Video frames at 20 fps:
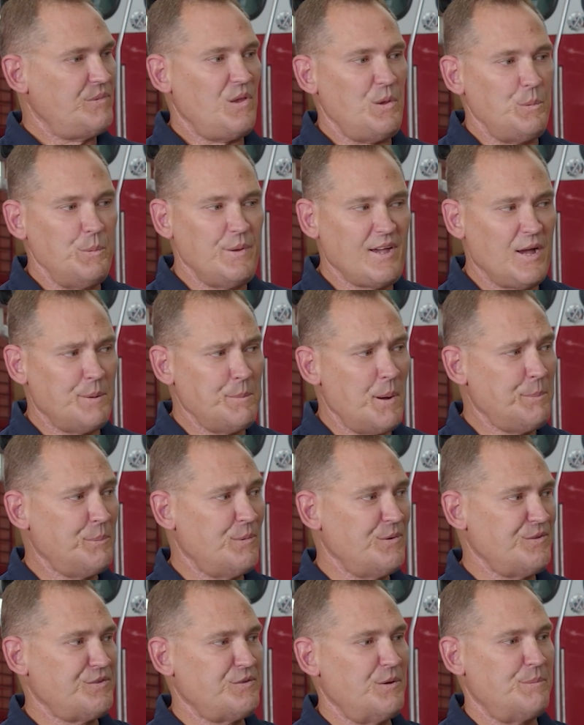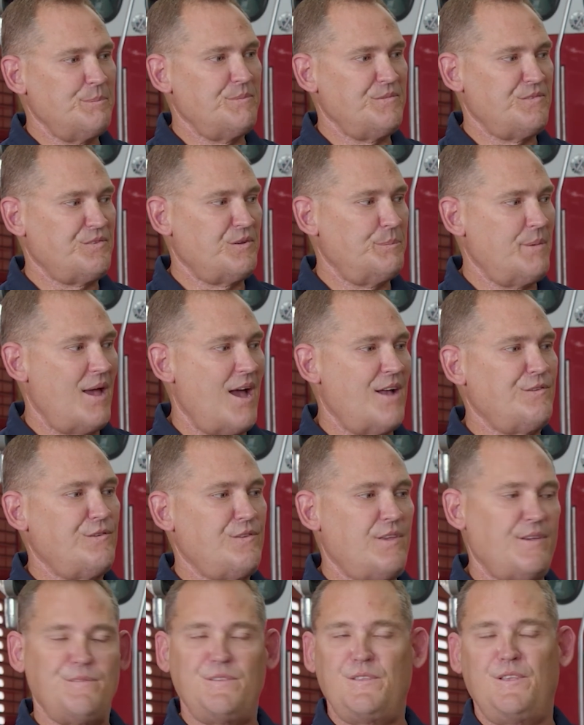we come up with some
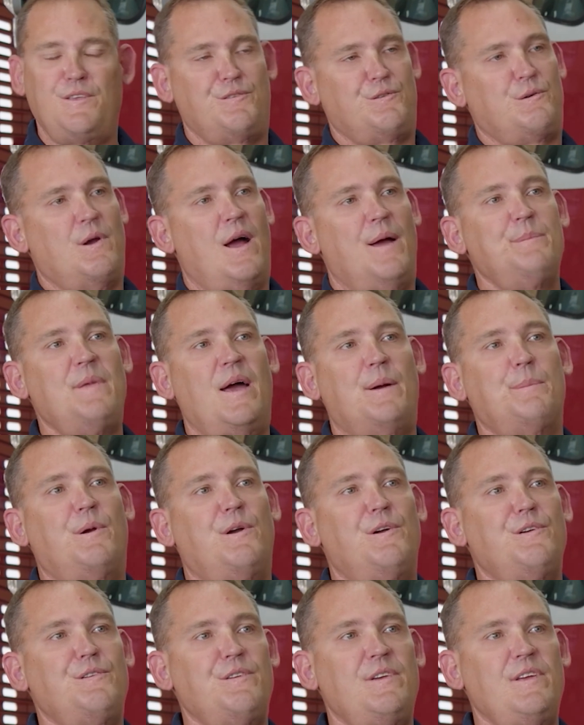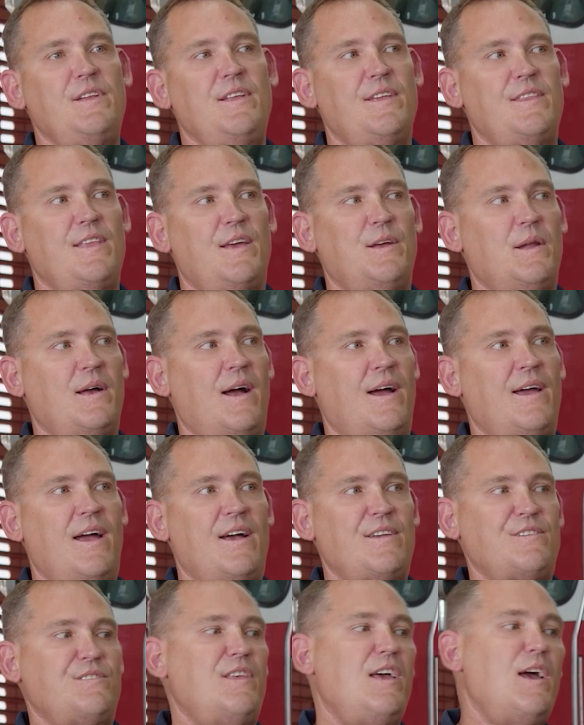adjectives that describe that person, and then I
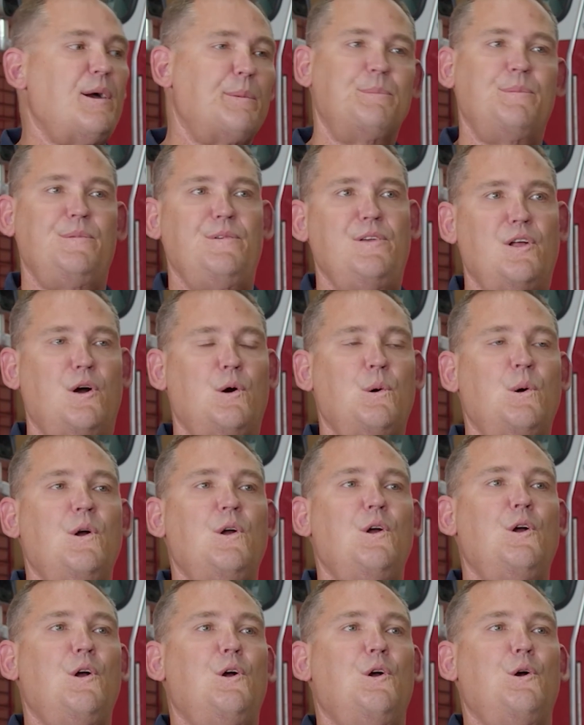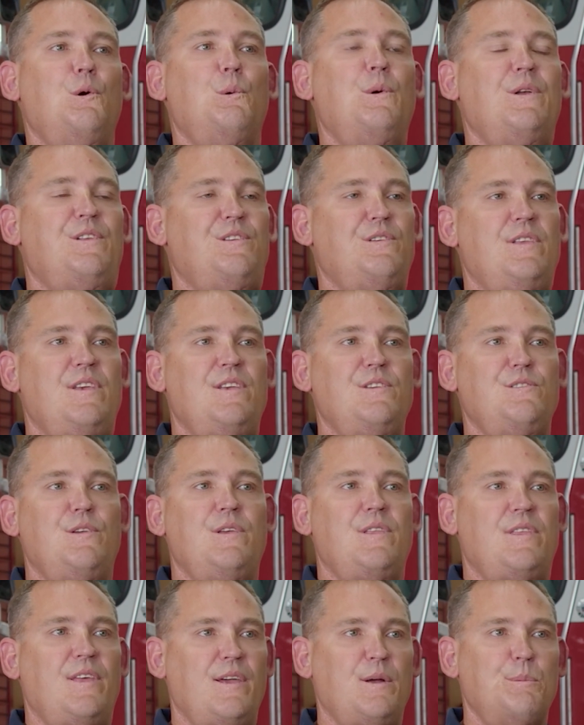ask them, you know, which of these do
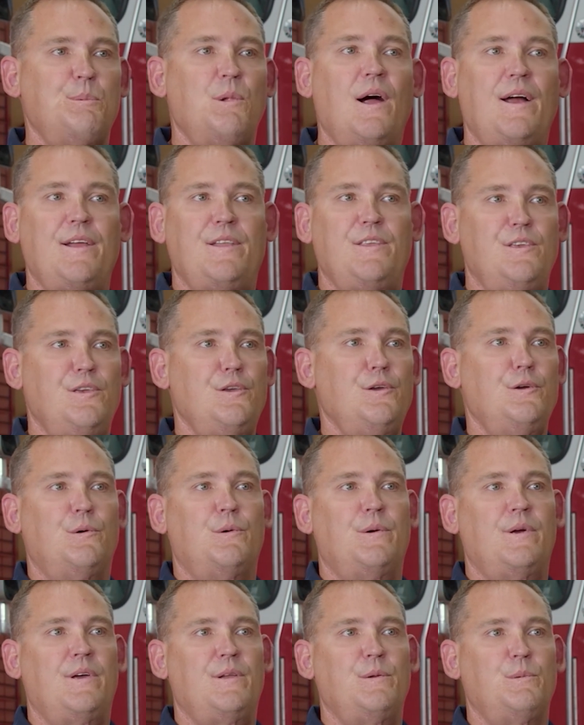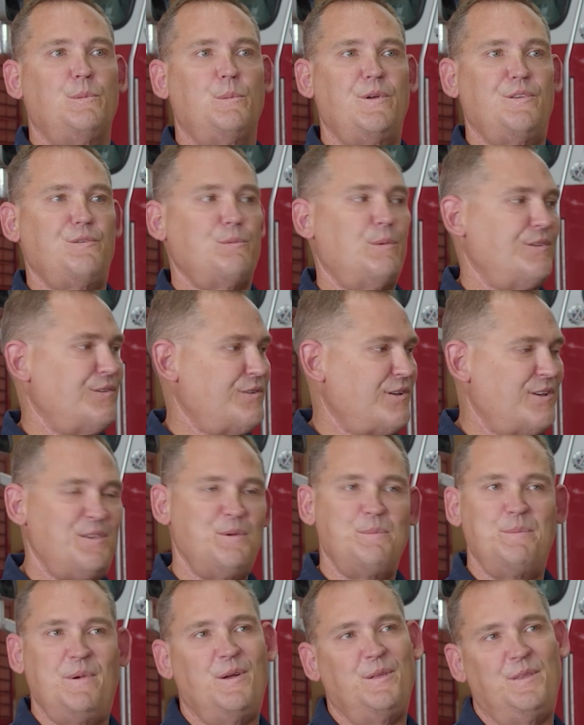you think apply to you, and which ones can
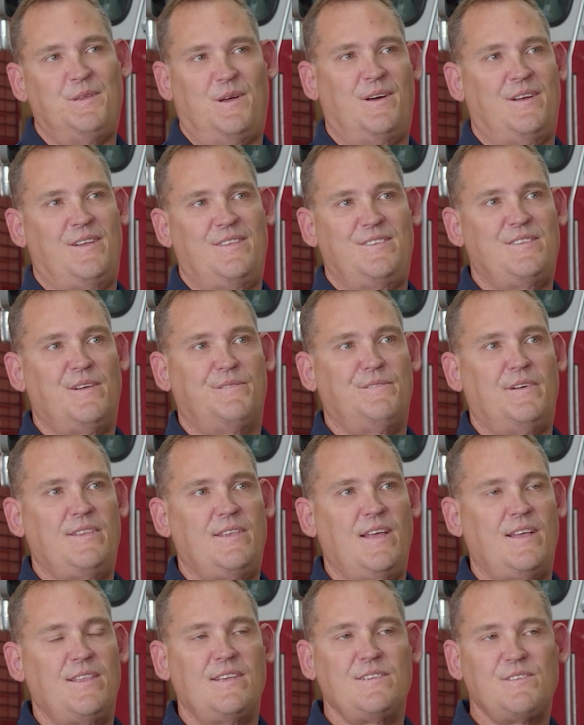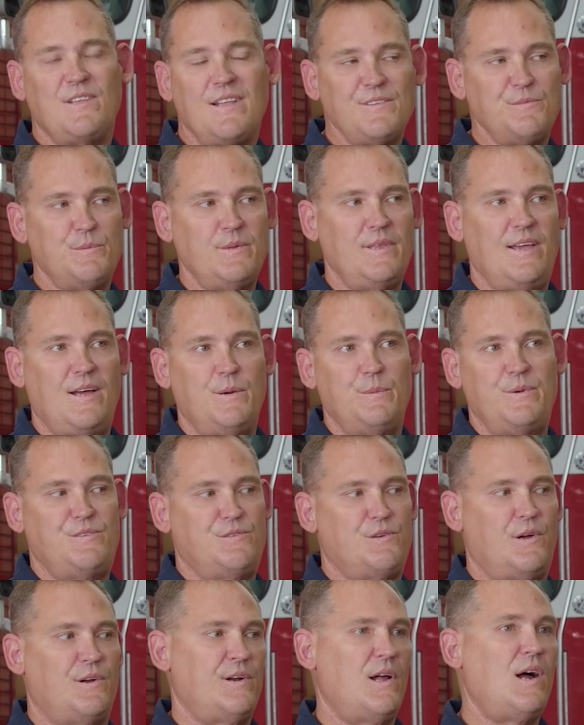you build on, stuff like that. So that's really how we
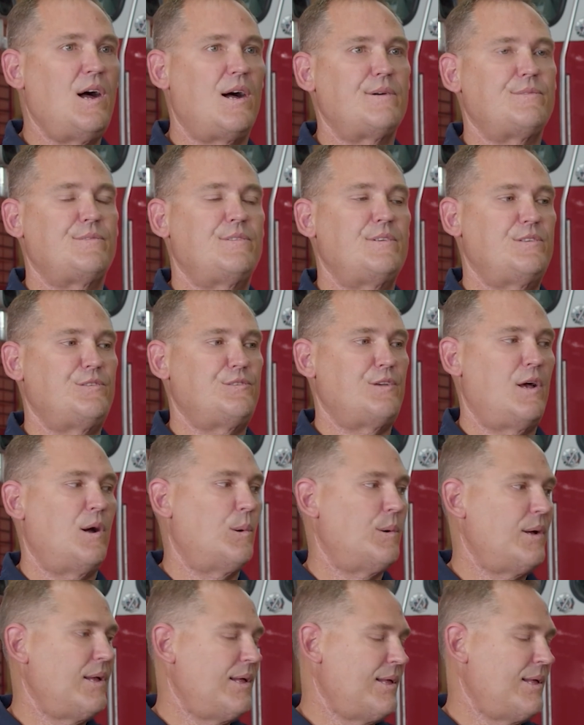started off. So,